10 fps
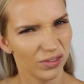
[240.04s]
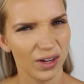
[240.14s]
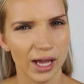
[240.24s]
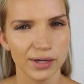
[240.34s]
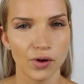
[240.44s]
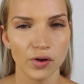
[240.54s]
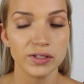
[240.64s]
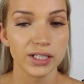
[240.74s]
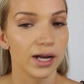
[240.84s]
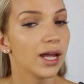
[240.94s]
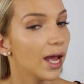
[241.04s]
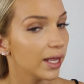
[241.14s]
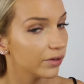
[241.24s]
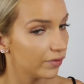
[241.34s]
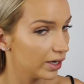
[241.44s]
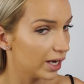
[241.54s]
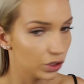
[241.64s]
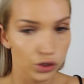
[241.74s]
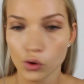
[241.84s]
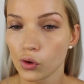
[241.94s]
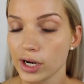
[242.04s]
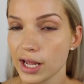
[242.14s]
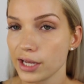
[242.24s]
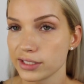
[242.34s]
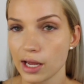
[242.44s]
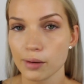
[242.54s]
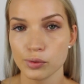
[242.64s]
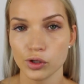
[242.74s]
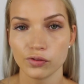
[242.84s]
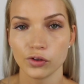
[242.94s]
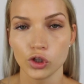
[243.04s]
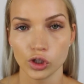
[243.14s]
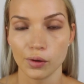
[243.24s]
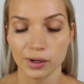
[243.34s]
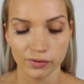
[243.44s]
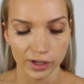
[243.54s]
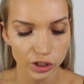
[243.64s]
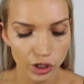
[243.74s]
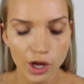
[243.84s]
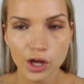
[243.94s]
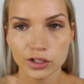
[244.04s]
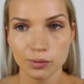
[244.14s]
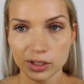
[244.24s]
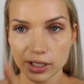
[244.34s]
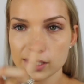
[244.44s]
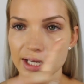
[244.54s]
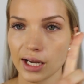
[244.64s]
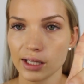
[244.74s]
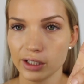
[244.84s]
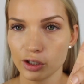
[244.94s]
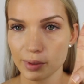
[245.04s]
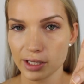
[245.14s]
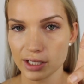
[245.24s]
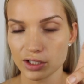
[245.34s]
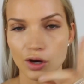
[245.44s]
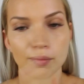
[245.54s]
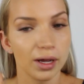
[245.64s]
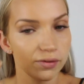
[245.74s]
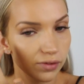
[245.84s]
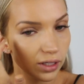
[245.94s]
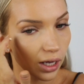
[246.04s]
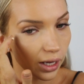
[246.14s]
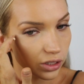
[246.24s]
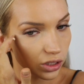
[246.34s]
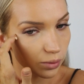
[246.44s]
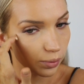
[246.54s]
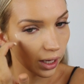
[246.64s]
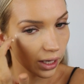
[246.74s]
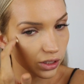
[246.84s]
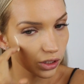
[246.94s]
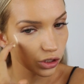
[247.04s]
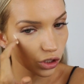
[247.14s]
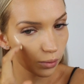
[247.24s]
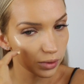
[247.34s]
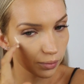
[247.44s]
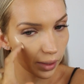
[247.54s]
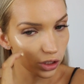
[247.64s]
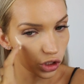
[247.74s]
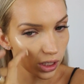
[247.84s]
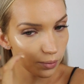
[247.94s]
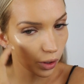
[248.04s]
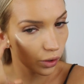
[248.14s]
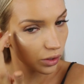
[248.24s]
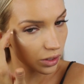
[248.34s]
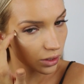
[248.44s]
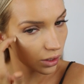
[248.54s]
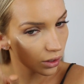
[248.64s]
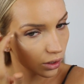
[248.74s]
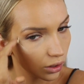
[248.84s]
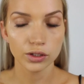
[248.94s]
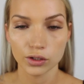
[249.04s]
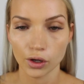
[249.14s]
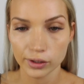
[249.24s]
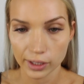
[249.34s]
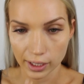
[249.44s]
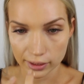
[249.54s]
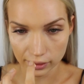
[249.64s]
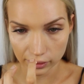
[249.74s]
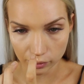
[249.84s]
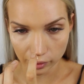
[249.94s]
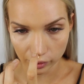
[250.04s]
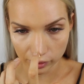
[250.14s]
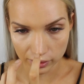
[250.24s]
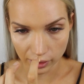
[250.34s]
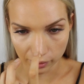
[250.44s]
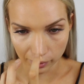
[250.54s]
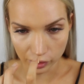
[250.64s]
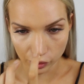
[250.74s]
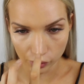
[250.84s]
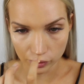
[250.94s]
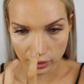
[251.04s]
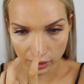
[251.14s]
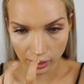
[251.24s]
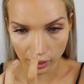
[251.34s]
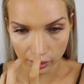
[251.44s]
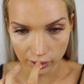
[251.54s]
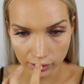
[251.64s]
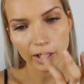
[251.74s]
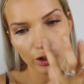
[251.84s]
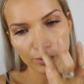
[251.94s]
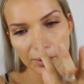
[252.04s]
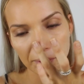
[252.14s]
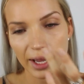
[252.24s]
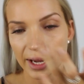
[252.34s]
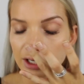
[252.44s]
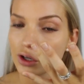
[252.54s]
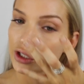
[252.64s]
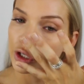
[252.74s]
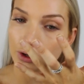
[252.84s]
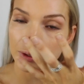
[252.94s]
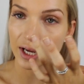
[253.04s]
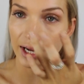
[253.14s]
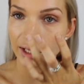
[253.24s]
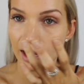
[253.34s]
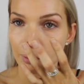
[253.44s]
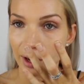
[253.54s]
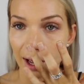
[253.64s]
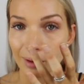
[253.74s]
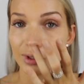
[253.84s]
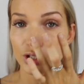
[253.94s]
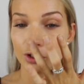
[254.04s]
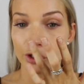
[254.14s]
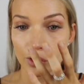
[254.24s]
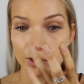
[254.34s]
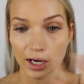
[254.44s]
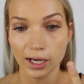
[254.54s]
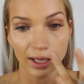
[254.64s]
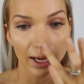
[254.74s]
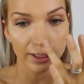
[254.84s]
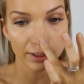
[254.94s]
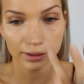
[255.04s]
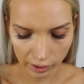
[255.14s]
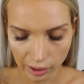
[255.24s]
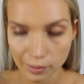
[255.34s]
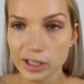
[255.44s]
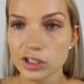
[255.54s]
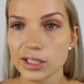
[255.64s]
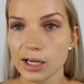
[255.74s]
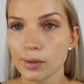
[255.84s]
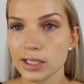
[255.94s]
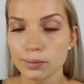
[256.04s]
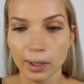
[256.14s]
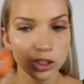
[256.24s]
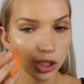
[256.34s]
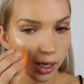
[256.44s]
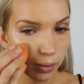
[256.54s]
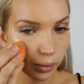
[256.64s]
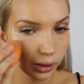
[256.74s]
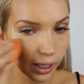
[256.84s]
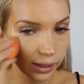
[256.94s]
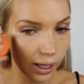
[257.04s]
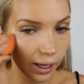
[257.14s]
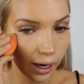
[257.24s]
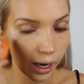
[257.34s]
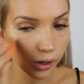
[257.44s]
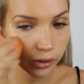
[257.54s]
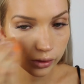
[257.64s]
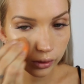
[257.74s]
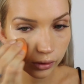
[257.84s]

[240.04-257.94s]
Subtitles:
have kind of overdone it, and the foundation already has that beautiful glowy finish. So I'm just going to take a little bit of this on my finger and just apply it to the tops of my cheekbones. So nice. A little bit on the side of my nose here. I know people hate on the nose highlight, but I'm gonna do the nose highlight. And then I might just take my sponge and blend that out.